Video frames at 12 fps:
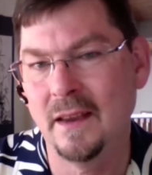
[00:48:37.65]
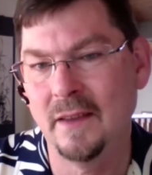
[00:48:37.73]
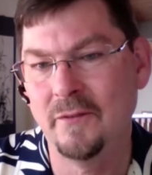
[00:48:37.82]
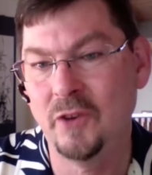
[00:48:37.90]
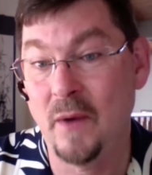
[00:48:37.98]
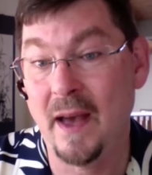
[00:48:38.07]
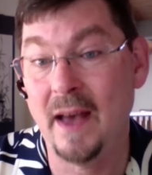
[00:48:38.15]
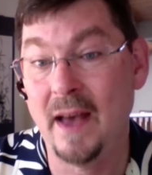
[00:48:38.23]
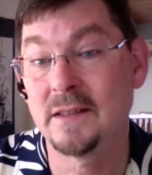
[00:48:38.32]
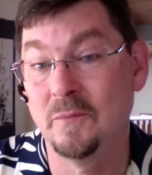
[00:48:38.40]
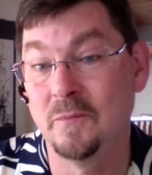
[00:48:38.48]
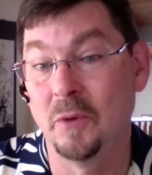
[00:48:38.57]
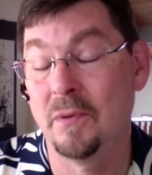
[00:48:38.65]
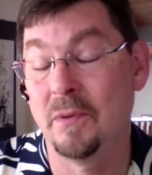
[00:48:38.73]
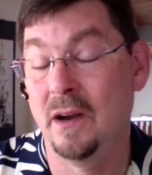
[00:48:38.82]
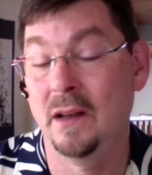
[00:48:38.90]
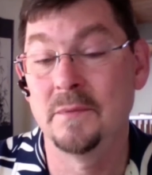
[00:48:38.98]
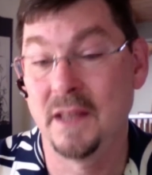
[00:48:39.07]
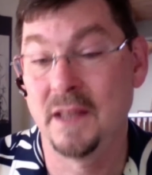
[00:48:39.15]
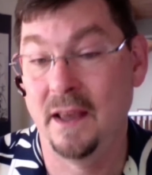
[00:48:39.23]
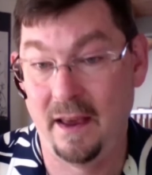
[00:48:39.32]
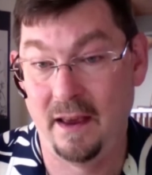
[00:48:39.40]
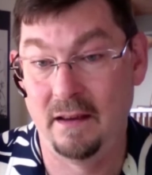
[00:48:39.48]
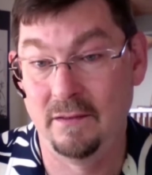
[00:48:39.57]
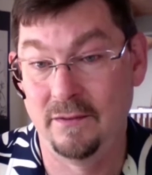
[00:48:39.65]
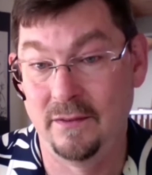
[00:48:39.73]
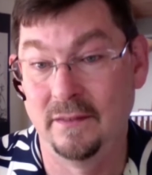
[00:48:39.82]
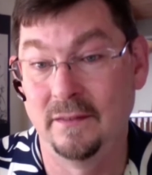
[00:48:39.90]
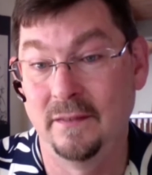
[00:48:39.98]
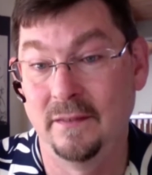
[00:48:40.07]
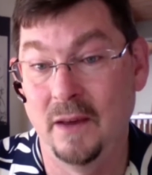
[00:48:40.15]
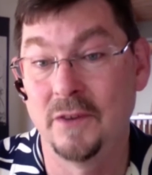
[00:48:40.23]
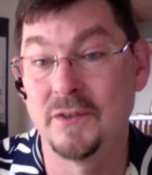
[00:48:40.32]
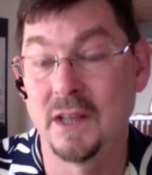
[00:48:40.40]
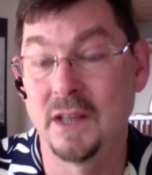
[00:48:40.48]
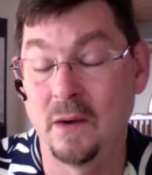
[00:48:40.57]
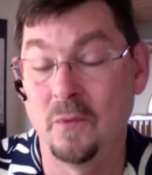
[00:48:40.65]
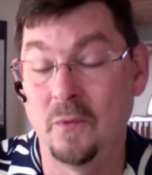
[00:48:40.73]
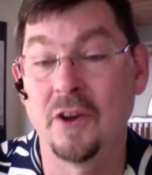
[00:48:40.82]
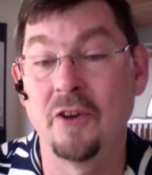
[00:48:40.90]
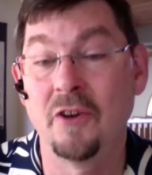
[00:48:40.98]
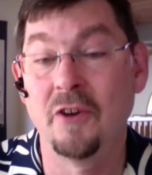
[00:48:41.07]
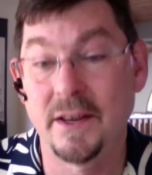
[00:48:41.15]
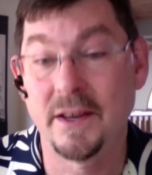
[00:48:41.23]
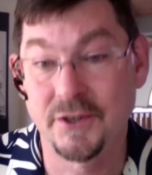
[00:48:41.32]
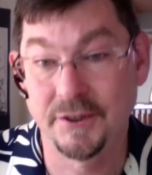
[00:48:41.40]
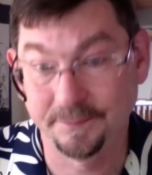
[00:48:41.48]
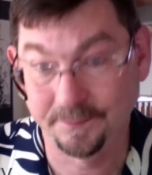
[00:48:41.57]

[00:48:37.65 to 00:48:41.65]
If you ask them what problems they have, they would have said, I want to go faster.